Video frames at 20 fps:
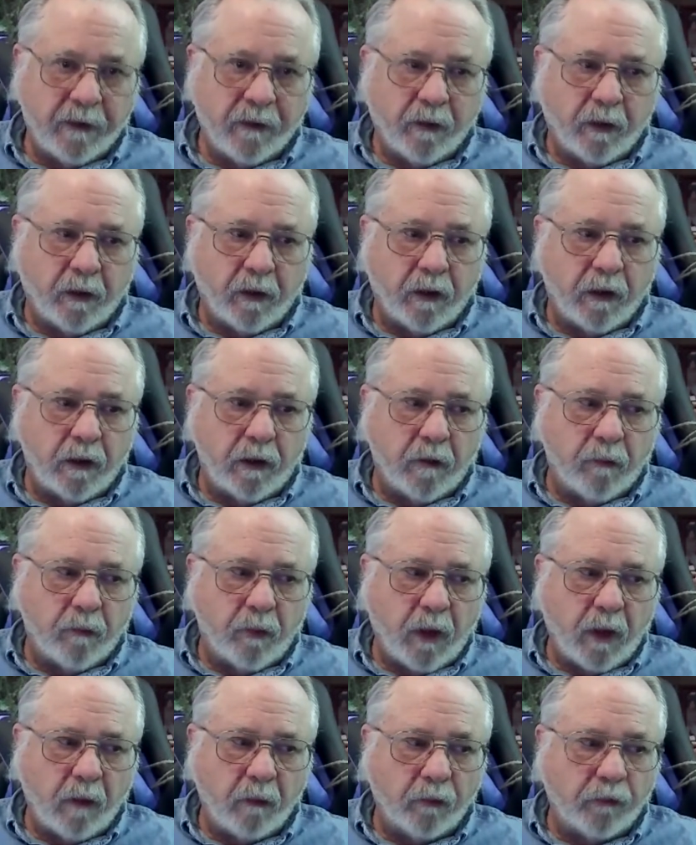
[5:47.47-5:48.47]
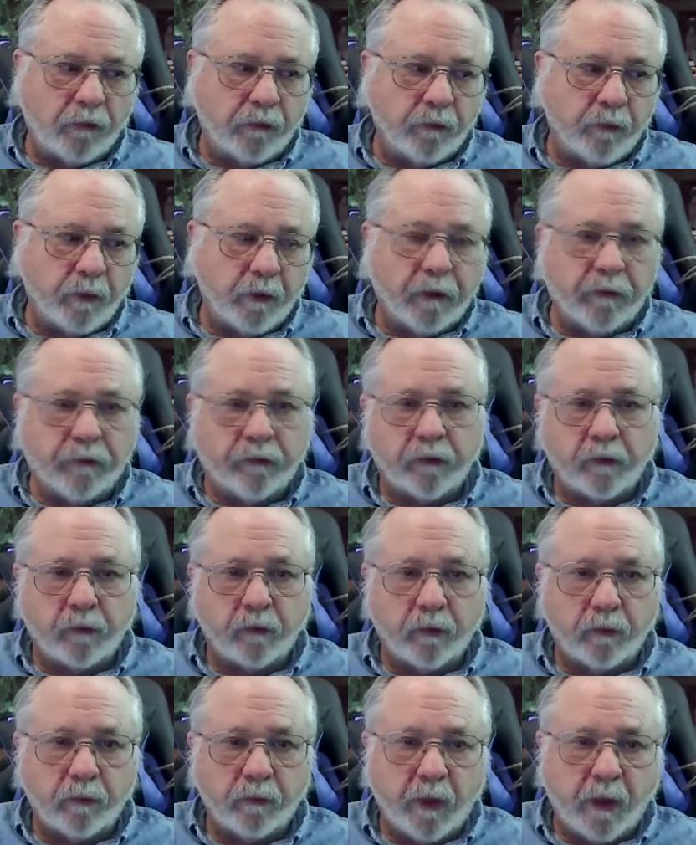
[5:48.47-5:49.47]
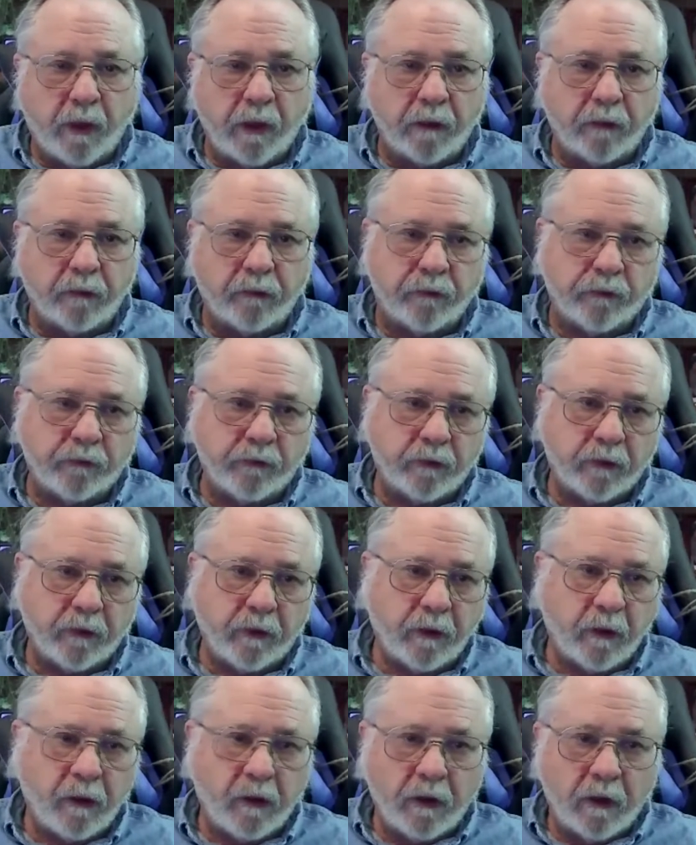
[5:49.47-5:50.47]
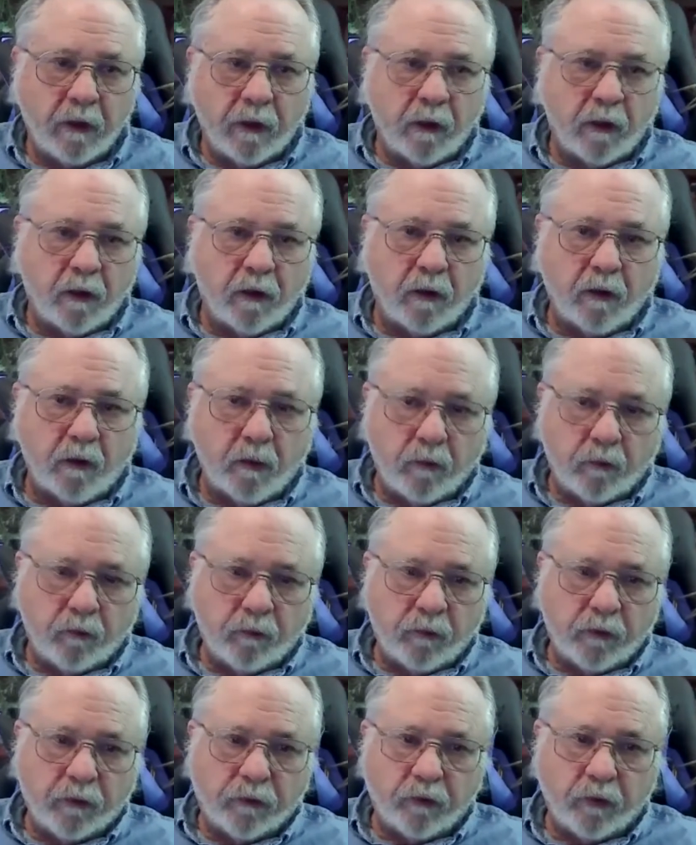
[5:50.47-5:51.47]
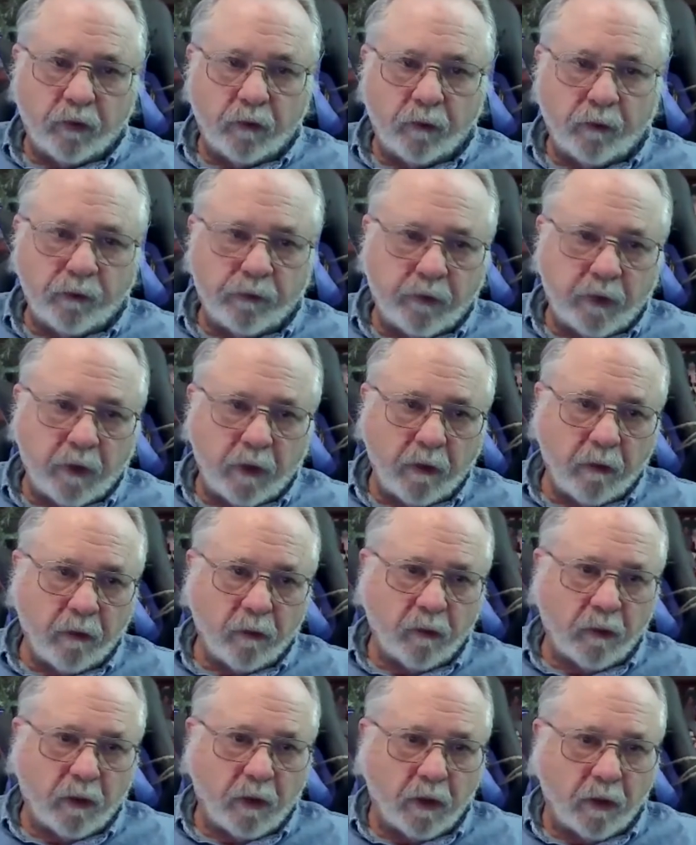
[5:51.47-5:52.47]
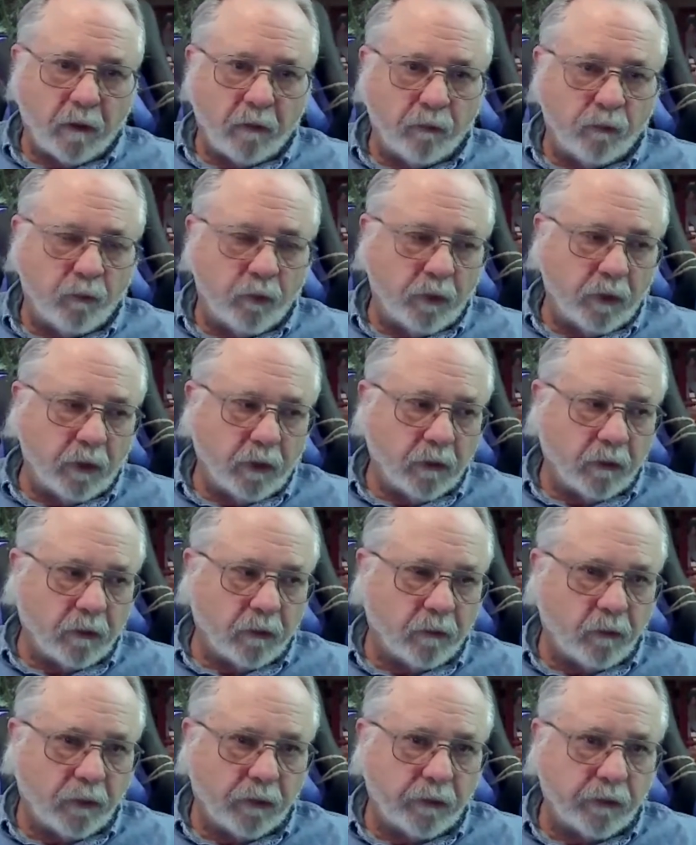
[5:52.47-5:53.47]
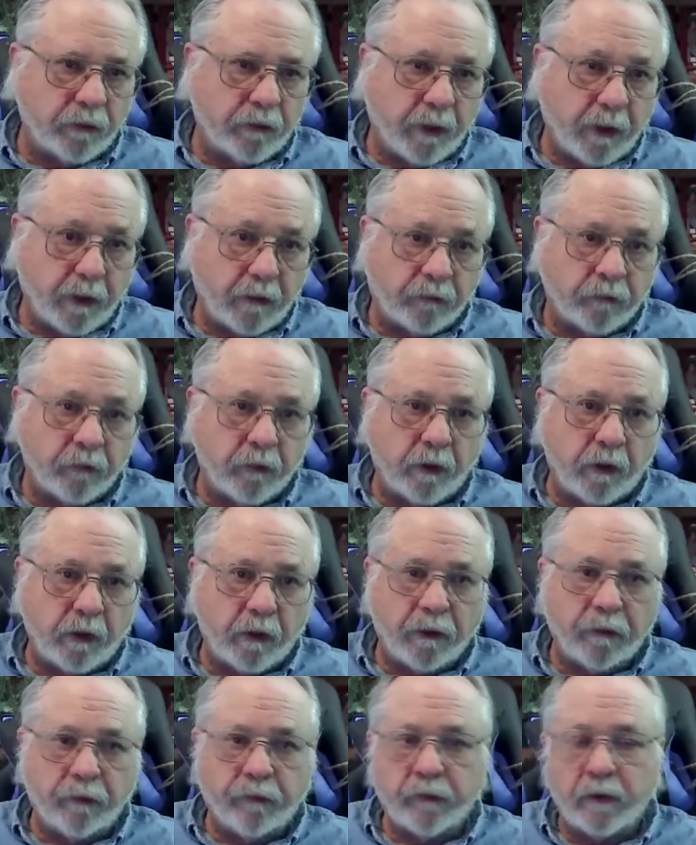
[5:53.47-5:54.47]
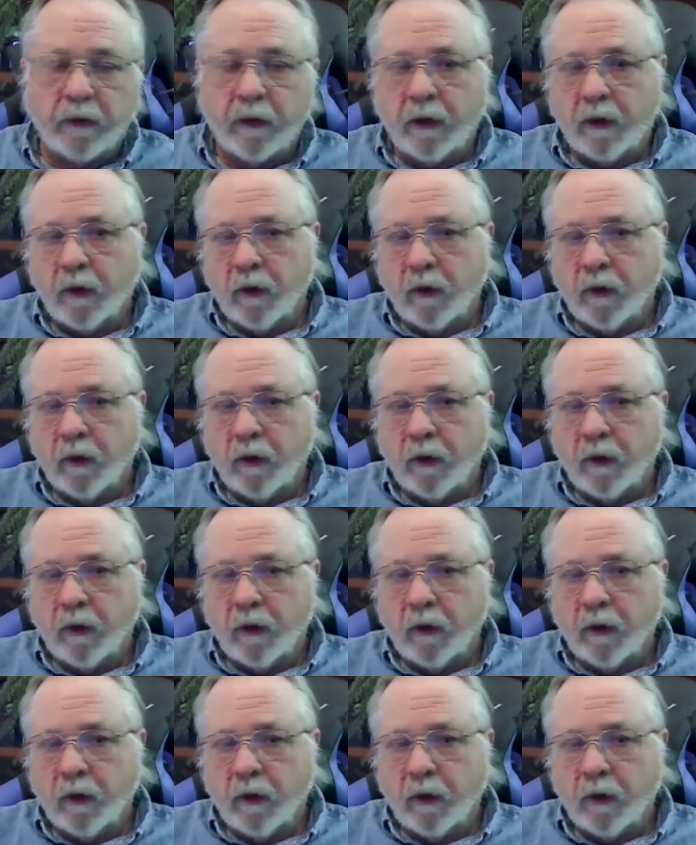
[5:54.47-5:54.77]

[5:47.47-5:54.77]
How much money someone makes determines what their tax credit is.